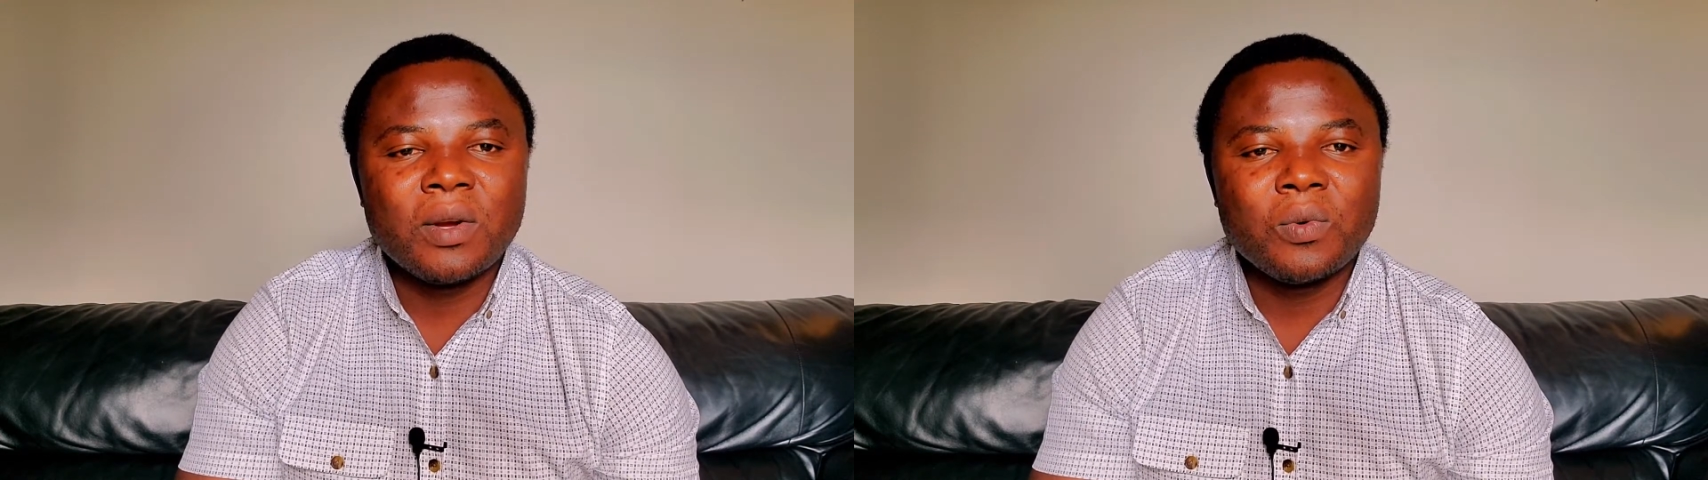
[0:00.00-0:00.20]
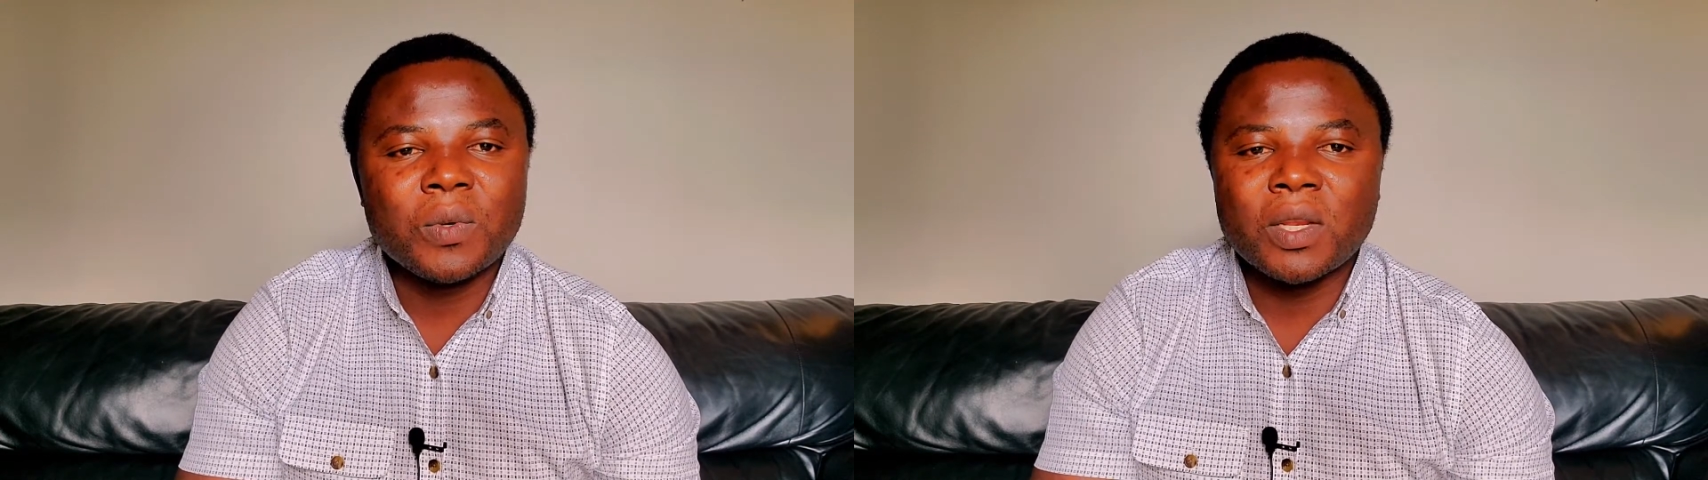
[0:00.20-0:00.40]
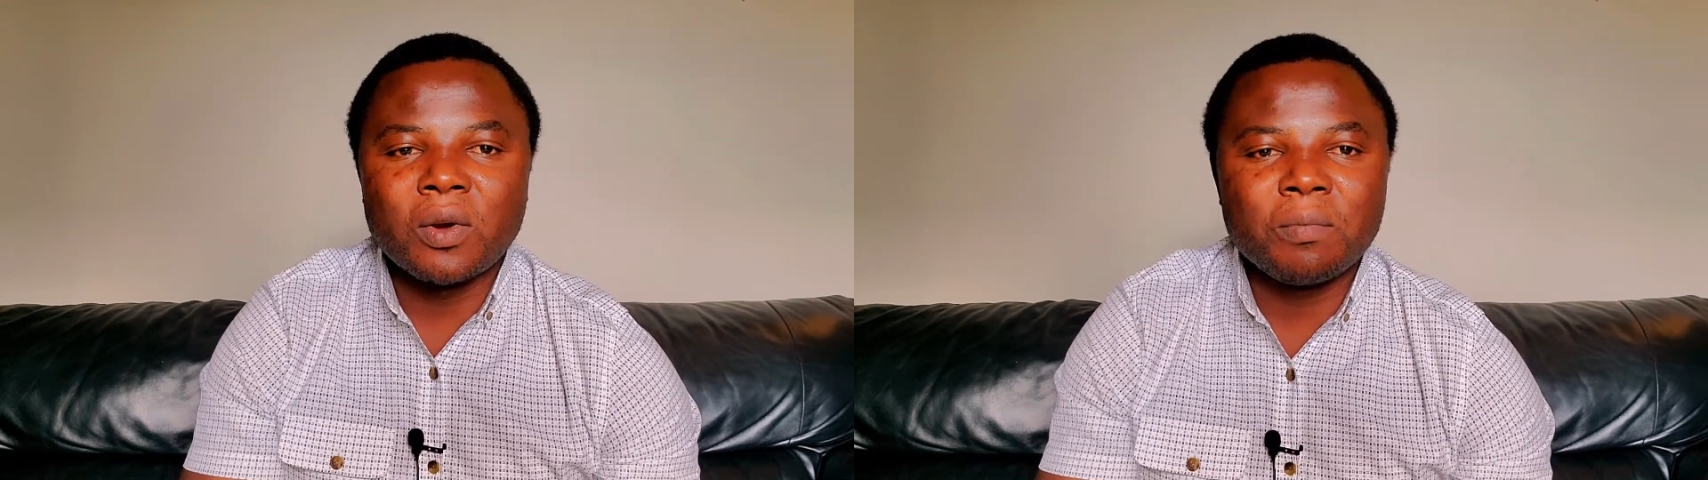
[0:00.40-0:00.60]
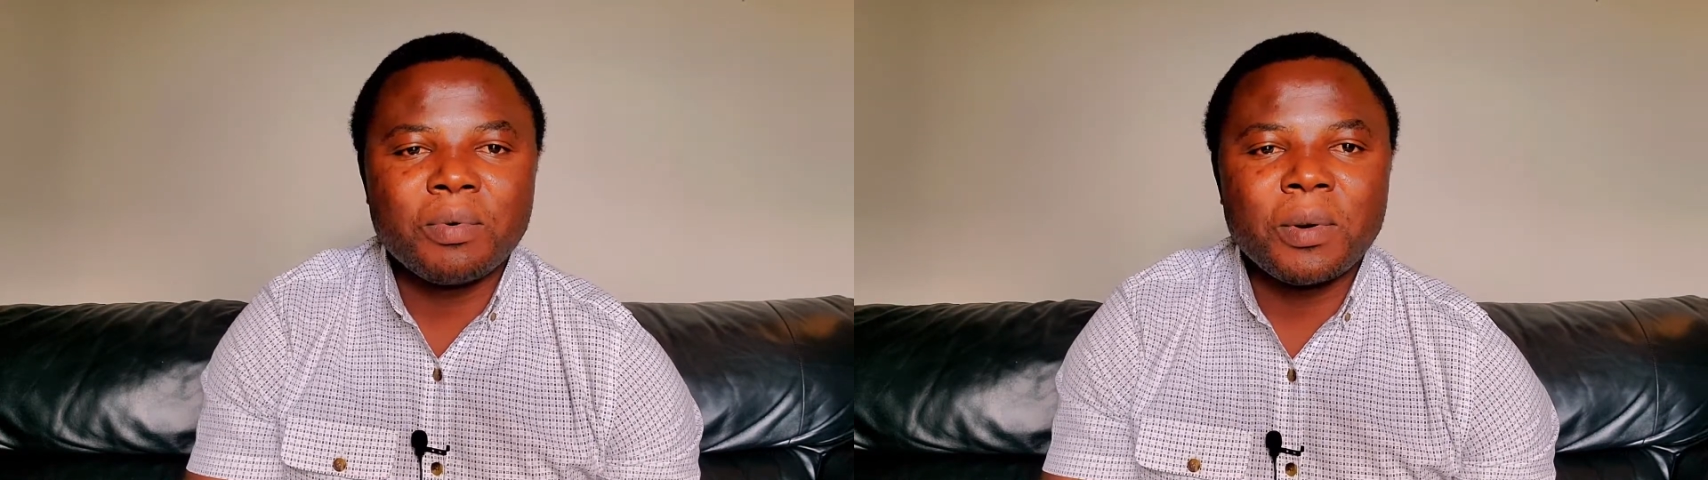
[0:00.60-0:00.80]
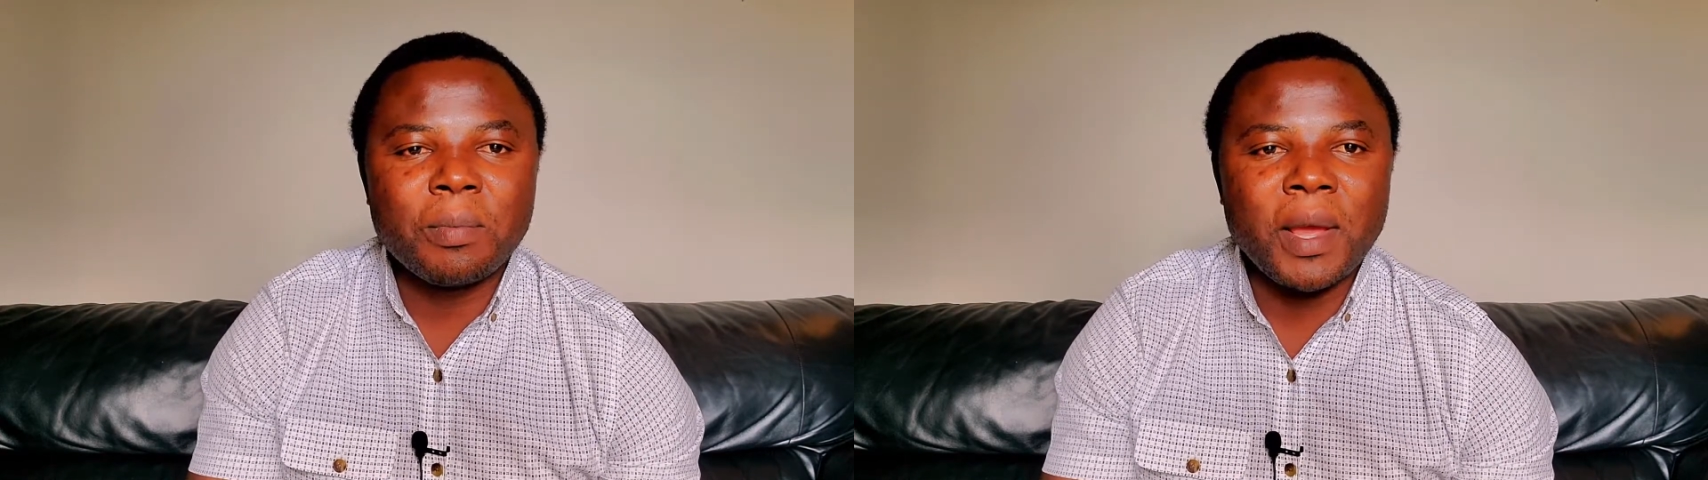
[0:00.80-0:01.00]
we don't
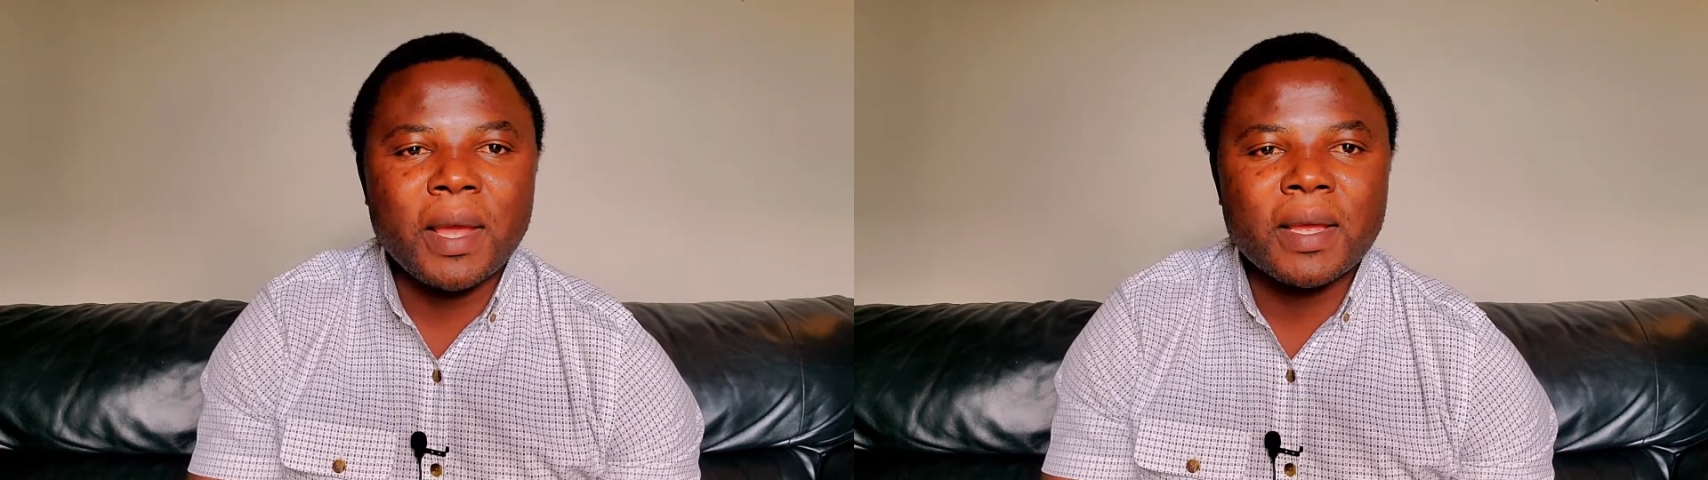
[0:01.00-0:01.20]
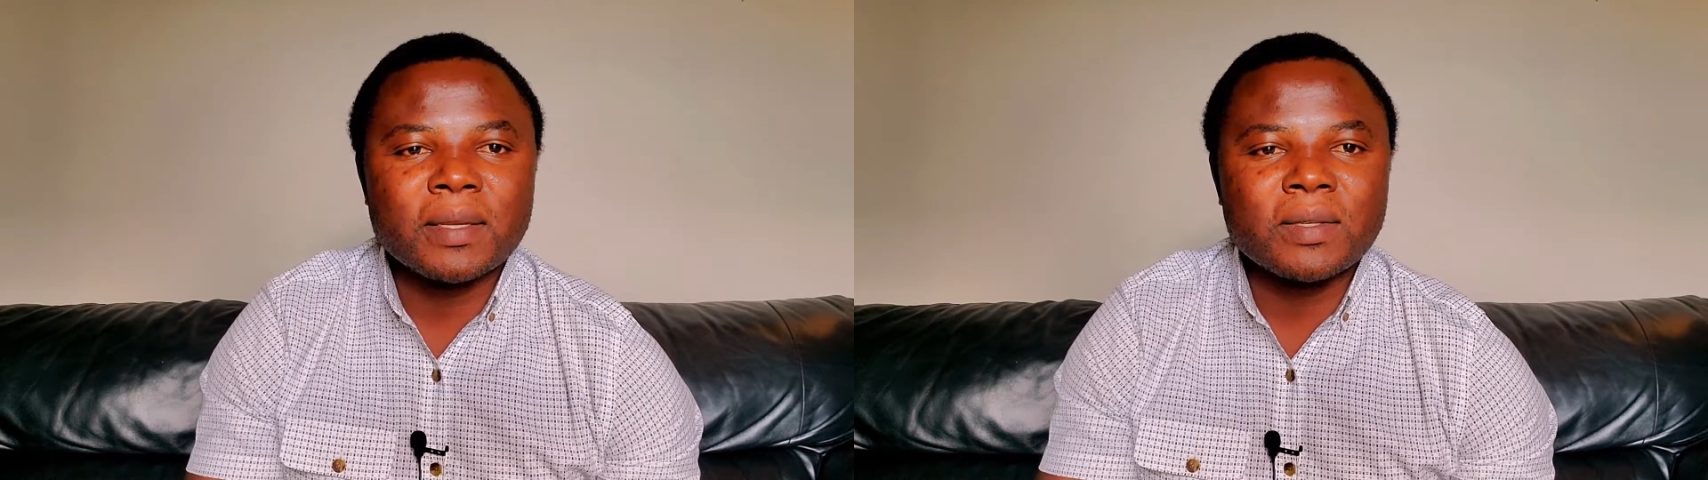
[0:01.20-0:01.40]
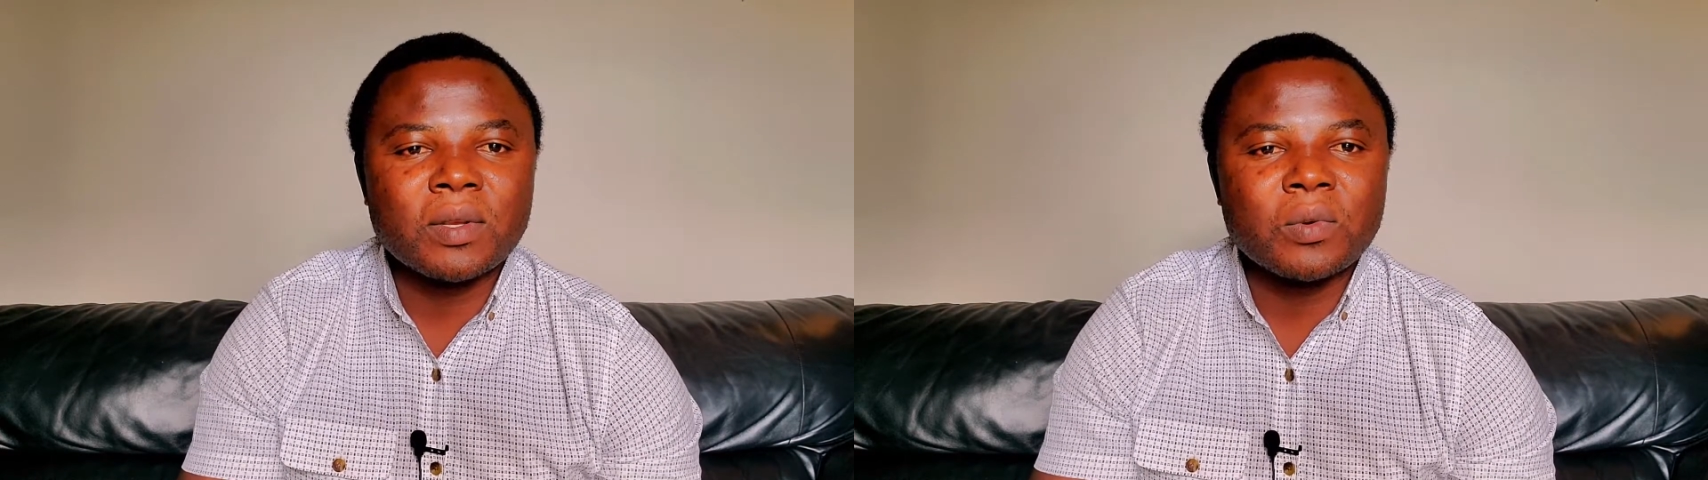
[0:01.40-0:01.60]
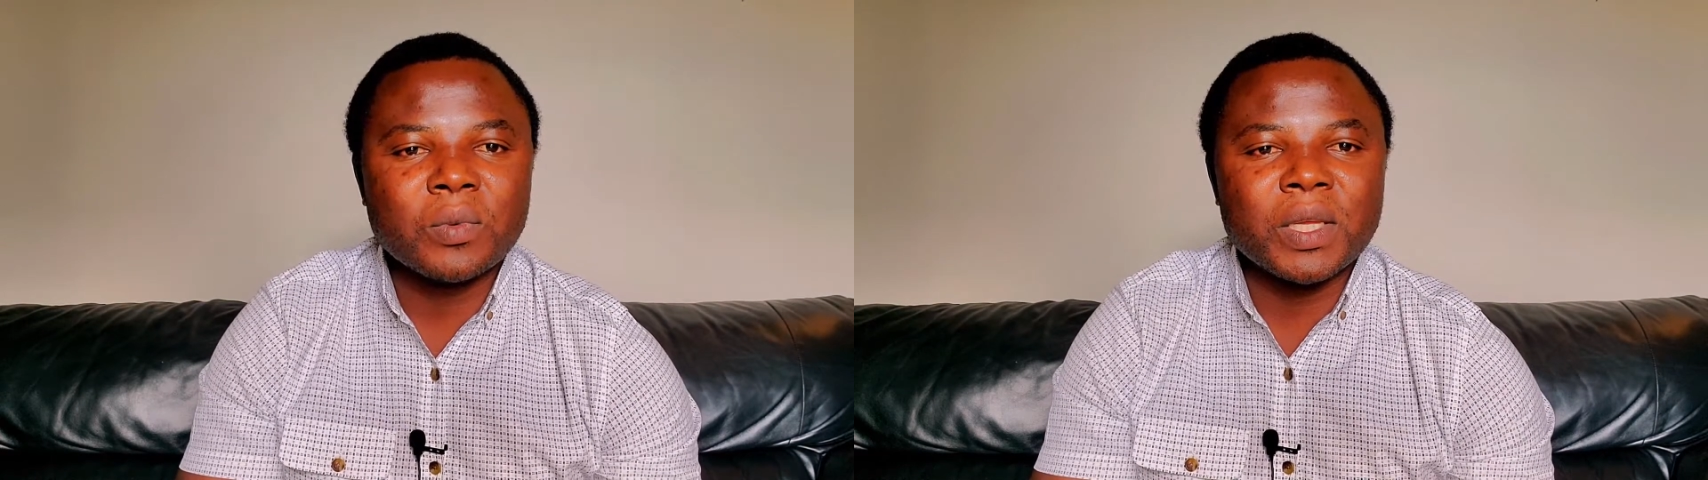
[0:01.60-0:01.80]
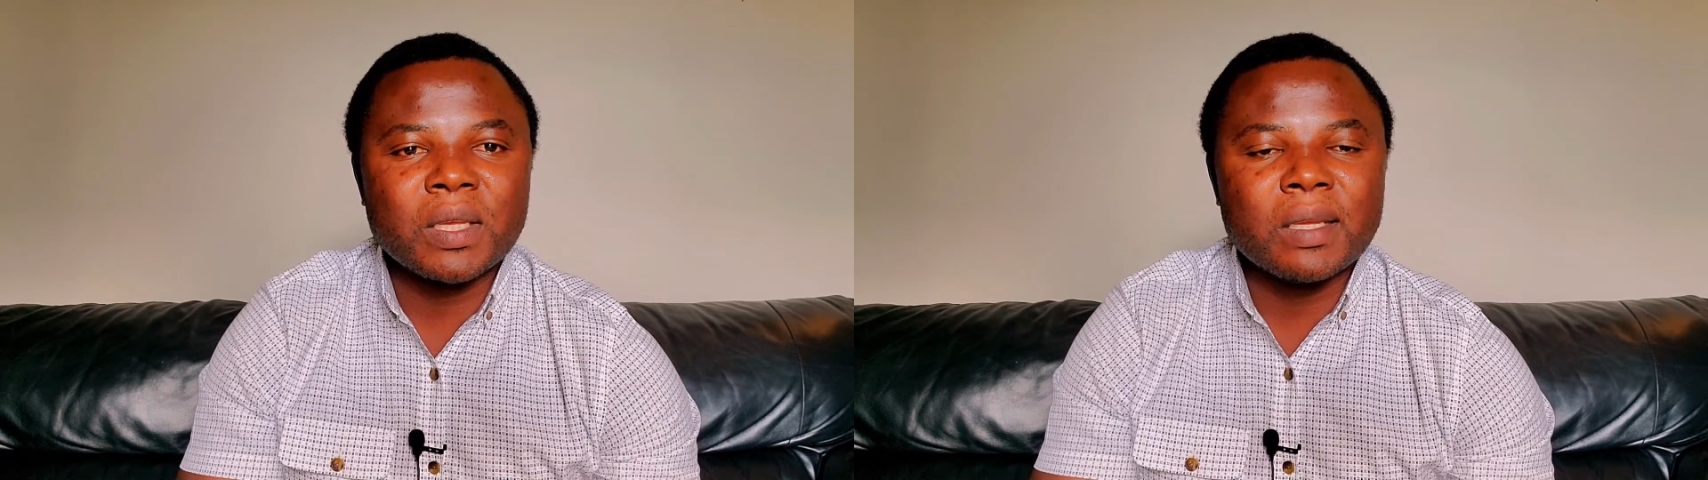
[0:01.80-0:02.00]
prepare. And so
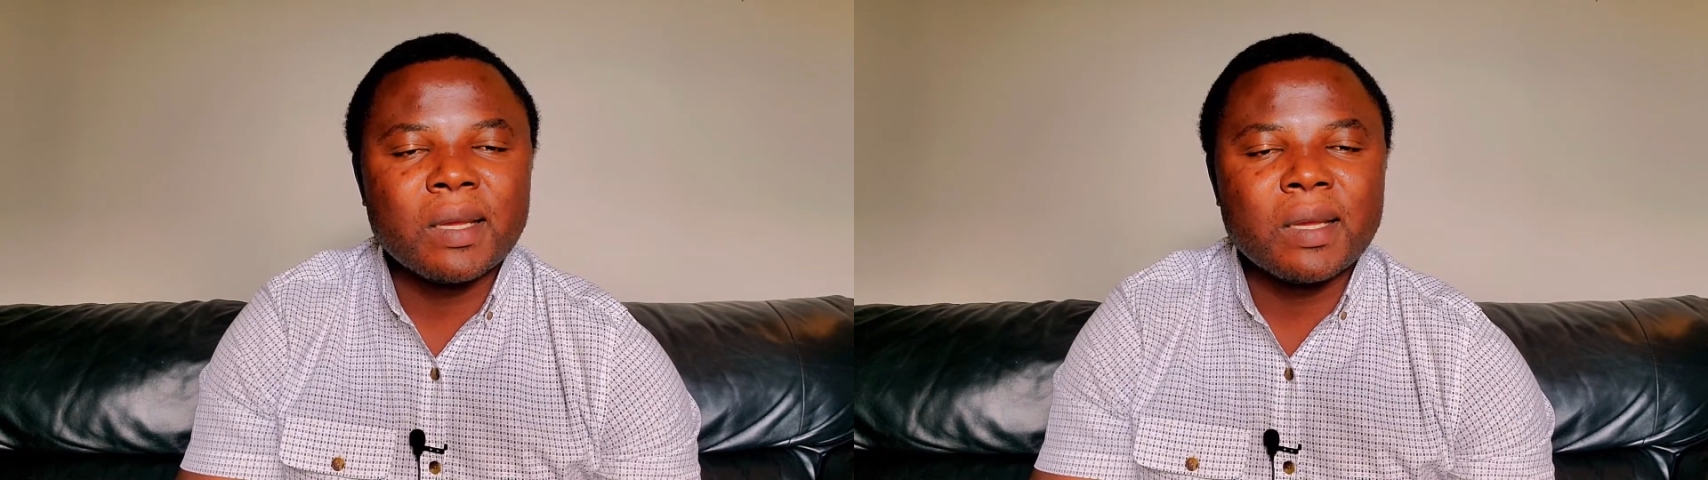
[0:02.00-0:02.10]
we